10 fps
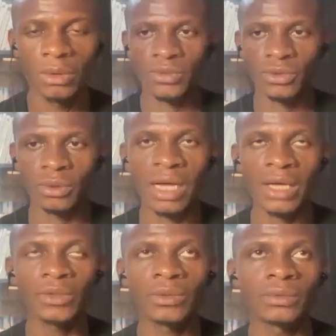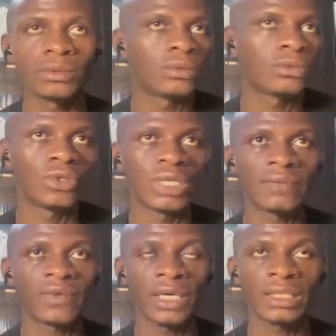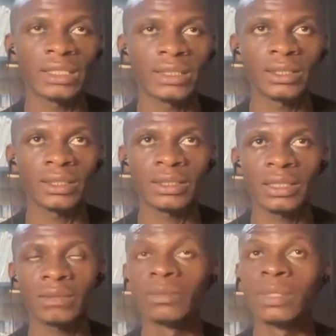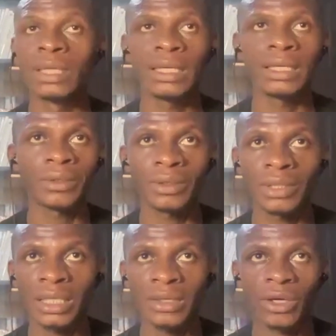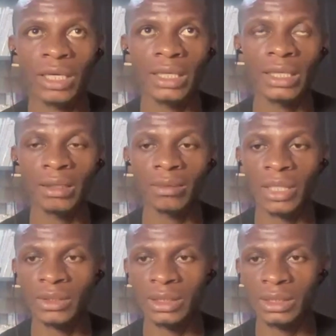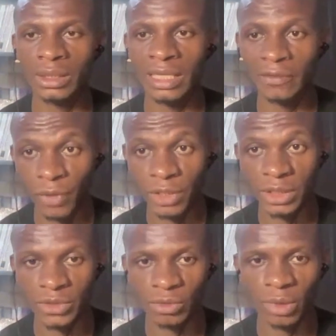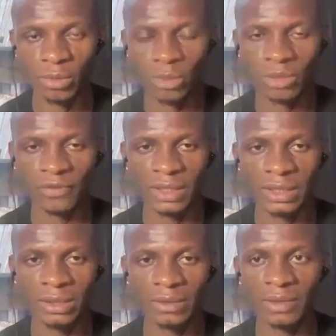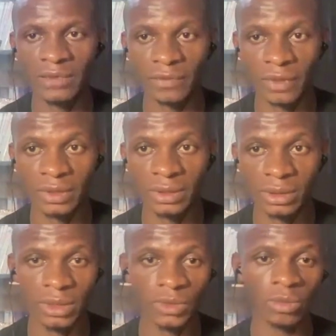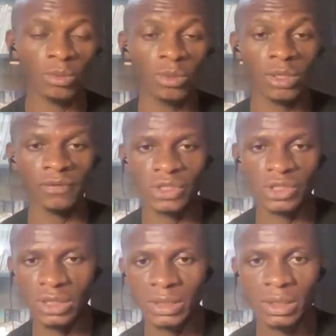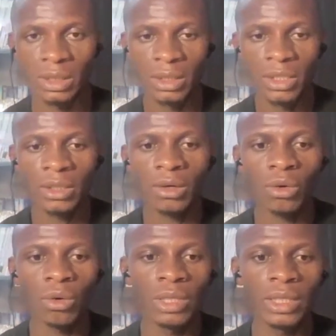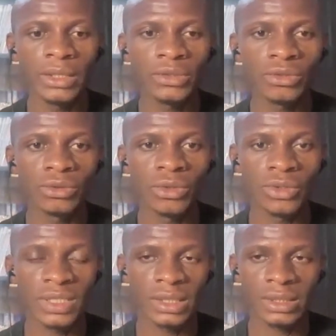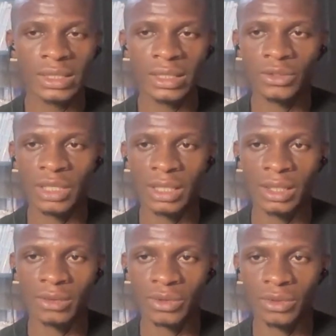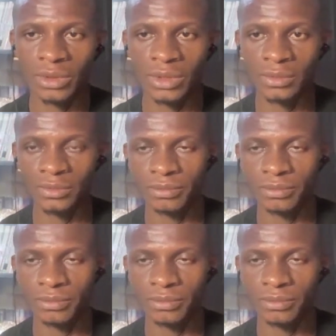So how do you navigate it in this time? Learn all that you can learn about it, leverage it to be more effective, leverage it to be more efficient. Only do those things that you can outsource.